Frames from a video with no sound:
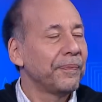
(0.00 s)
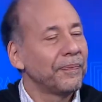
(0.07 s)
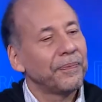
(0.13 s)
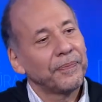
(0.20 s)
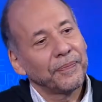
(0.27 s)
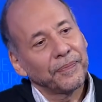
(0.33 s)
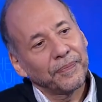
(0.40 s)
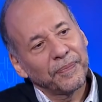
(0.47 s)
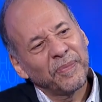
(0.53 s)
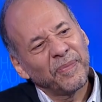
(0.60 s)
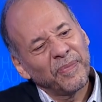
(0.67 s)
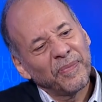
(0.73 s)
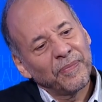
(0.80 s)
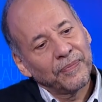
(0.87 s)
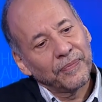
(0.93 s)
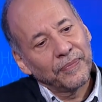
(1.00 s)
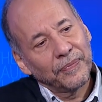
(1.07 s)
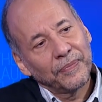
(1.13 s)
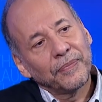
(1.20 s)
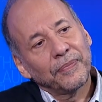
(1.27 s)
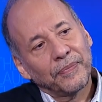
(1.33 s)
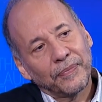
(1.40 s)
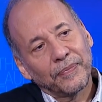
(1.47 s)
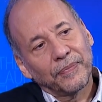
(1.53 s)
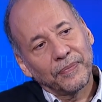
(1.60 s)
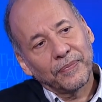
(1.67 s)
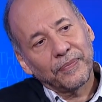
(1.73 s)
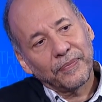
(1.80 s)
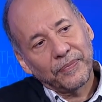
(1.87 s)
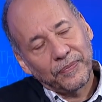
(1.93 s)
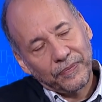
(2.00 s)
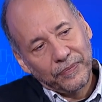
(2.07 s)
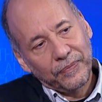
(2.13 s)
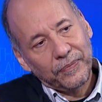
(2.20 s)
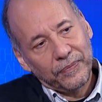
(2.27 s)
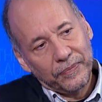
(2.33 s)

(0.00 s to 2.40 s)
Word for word: what this fantasy has been to